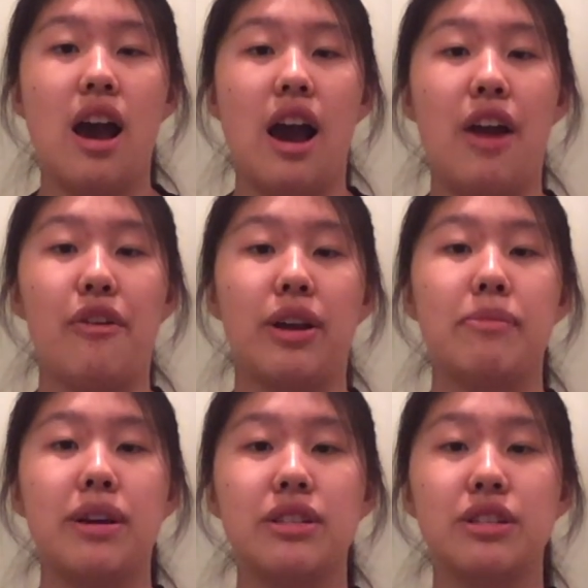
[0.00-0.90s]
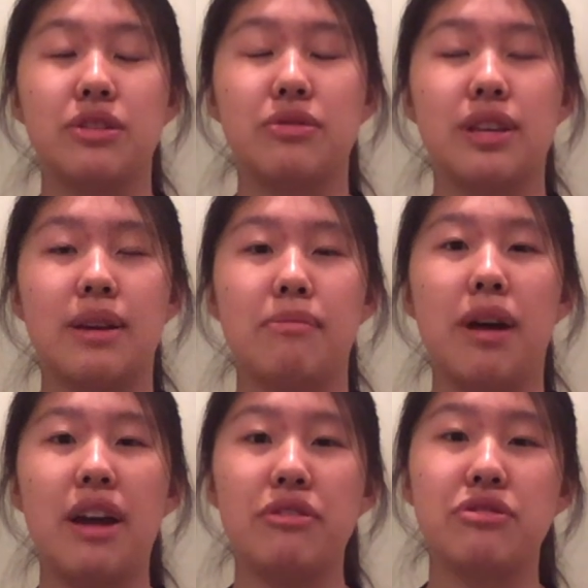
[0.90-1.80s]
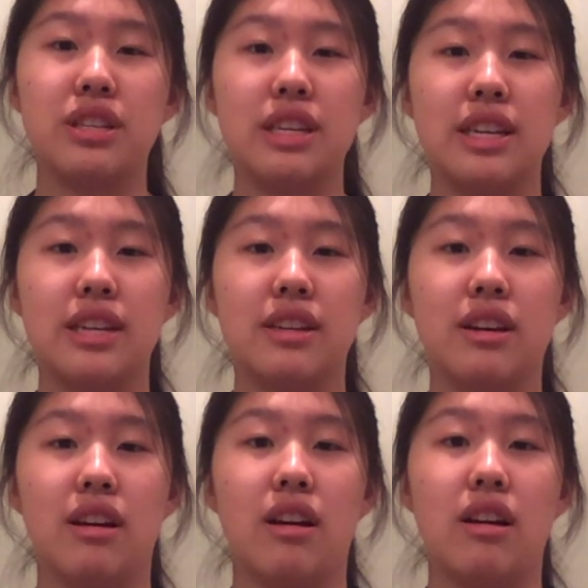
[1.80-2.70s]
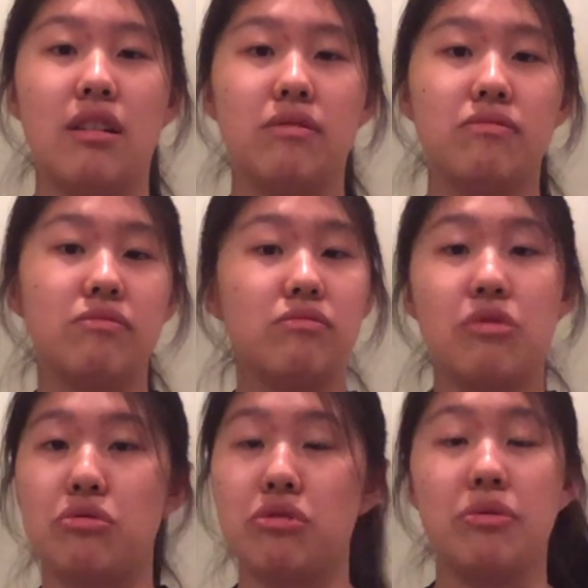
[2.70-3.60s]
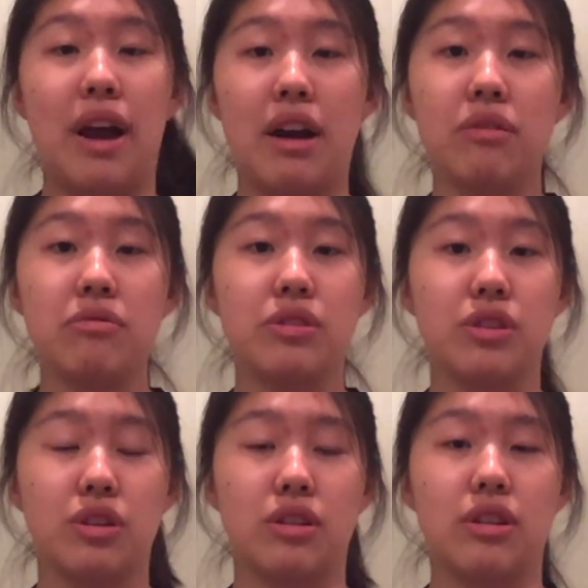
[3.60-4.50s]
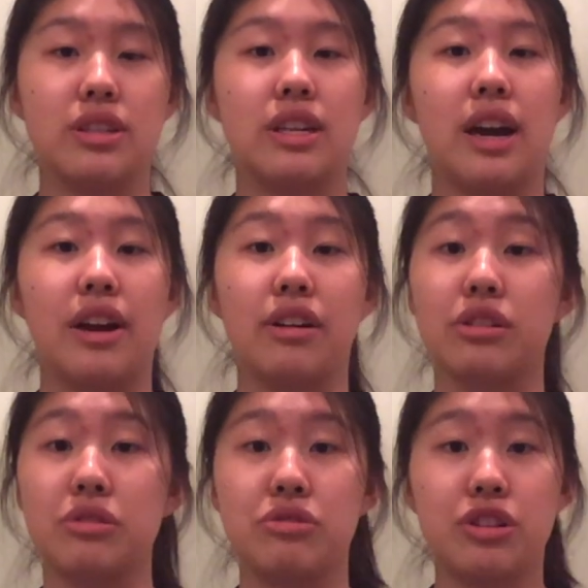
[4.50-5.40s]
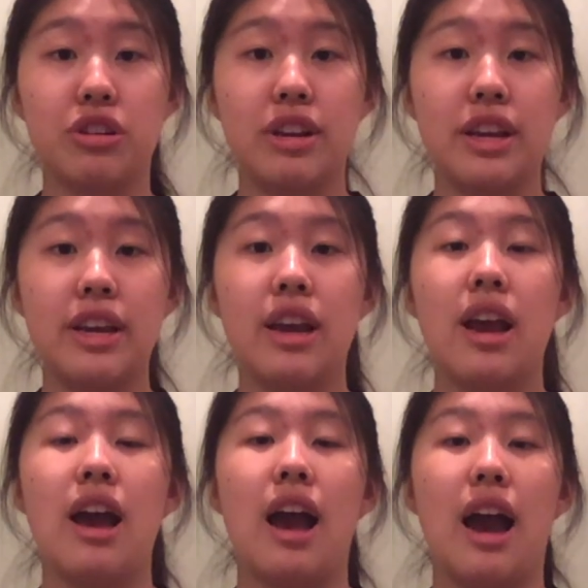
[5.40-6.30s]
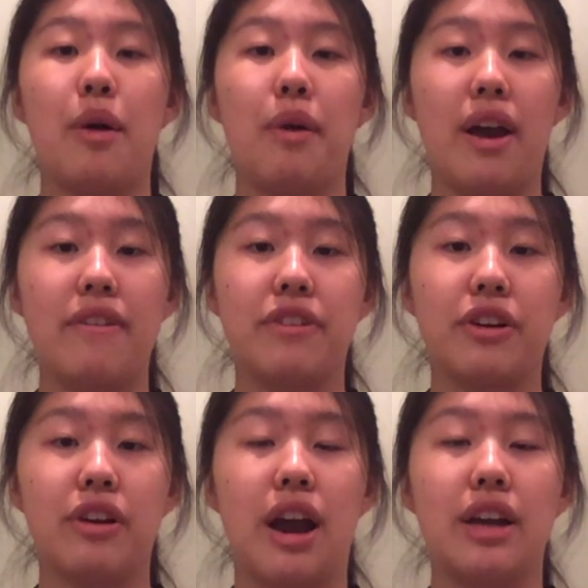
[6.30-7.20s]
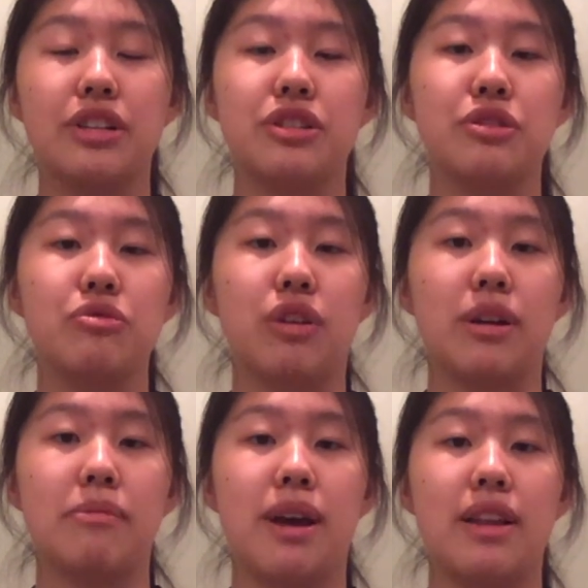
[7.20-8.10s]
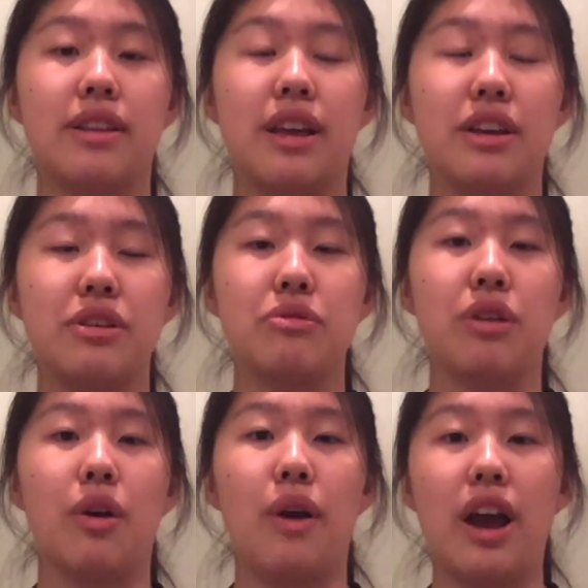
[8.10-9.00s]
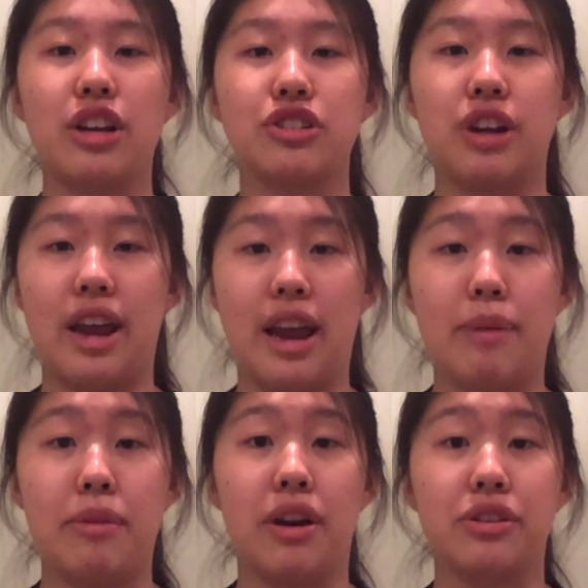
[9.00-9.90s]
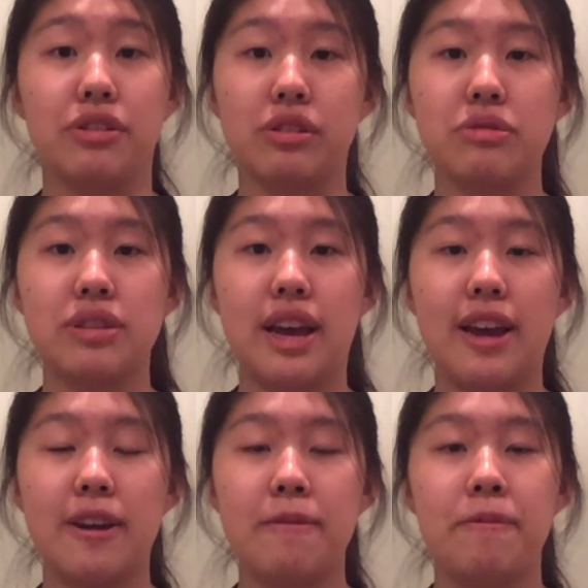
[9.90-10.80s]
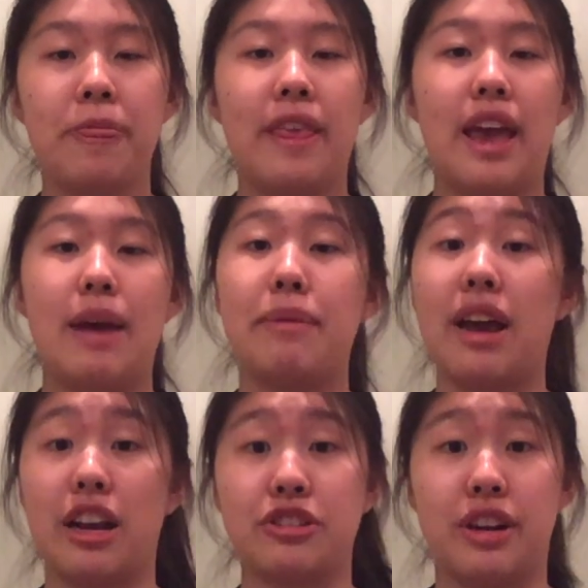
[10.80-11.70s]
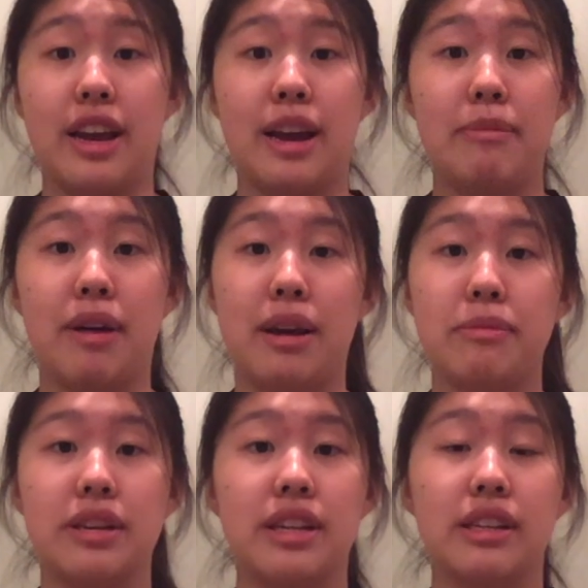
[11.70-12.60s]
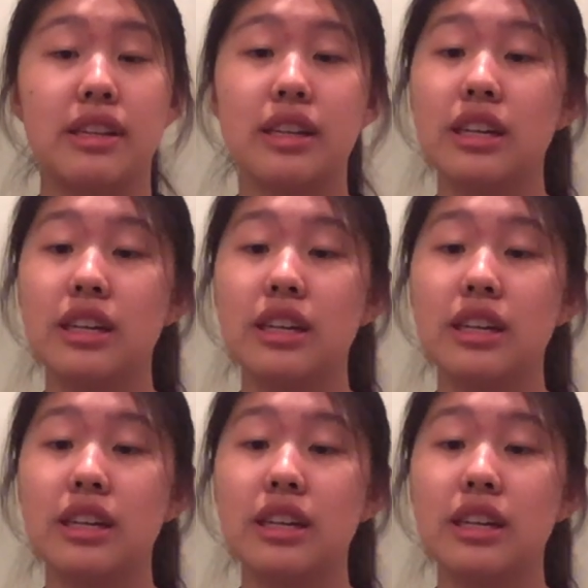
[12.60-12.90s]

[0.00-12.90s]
I recommend using my routine throughout your entire glute journey. However, I do recommend that you go extra ham on your glute day. And by extra ham, I mean